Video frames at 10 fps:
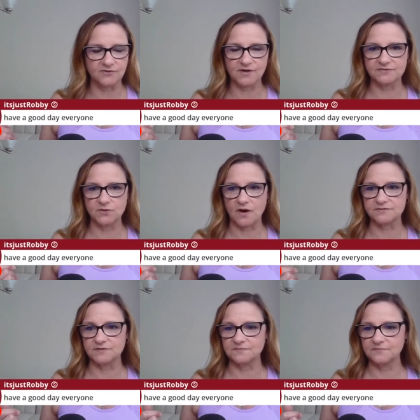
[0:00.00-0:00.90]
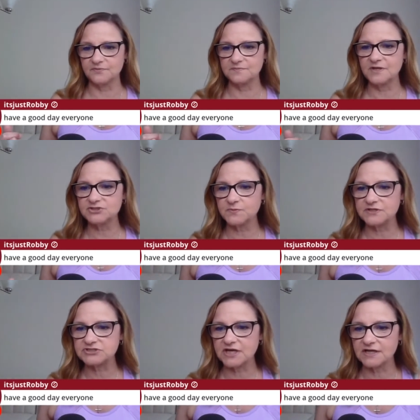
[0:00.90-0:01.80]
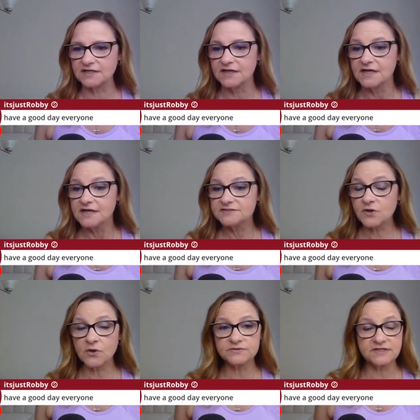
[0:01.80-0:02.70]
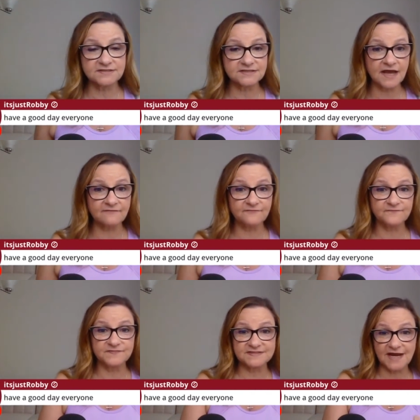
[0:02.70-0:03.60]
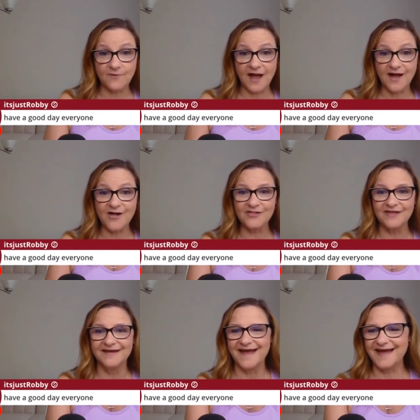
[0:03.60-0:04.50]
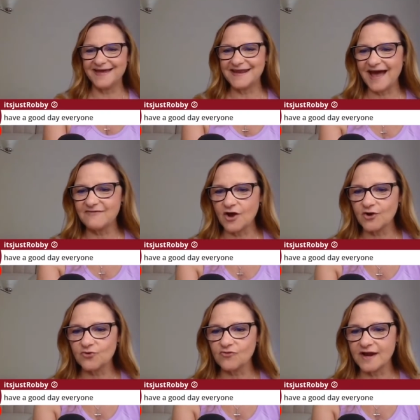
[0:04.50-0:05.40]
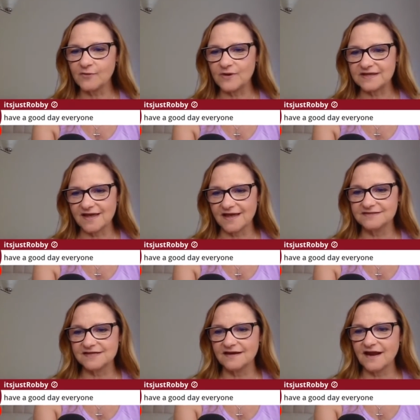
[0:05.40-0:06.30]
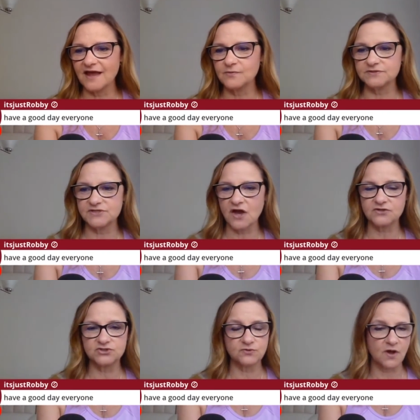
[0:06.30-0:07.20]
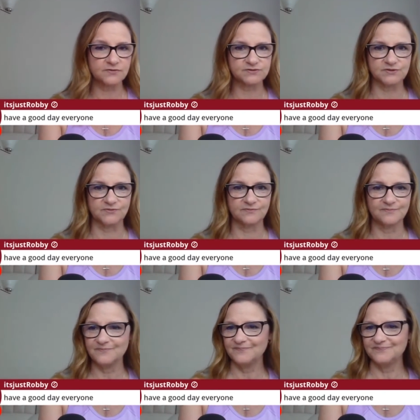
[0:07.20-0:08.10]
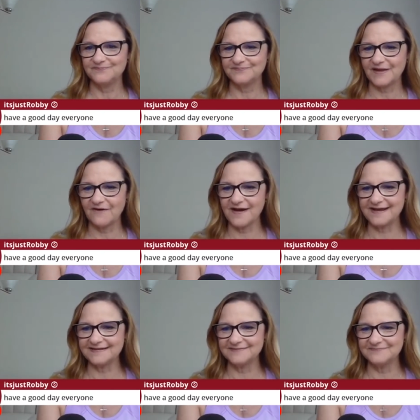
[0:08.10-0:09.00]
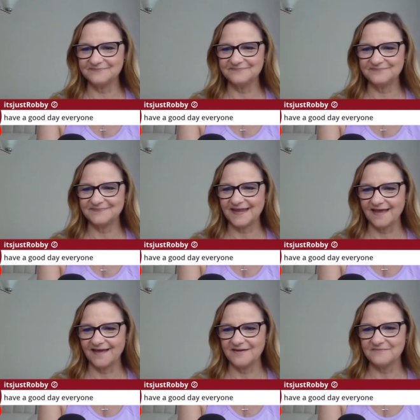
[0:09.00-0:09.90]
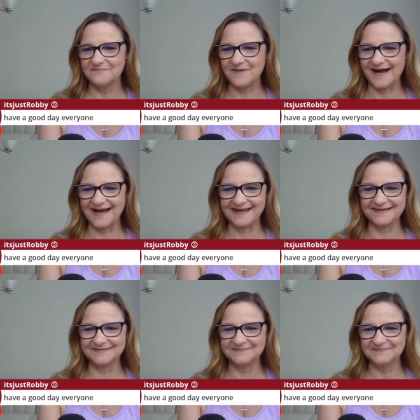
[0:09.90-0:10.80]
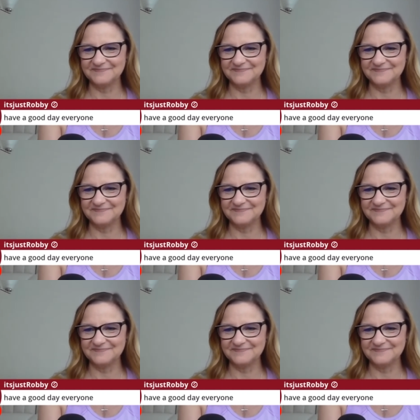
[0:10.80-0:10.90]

You guys are awesome. We much appreciate it. So stay safe, stay well, and have a great weekend. And I will talk to you all soon. All right? Bye.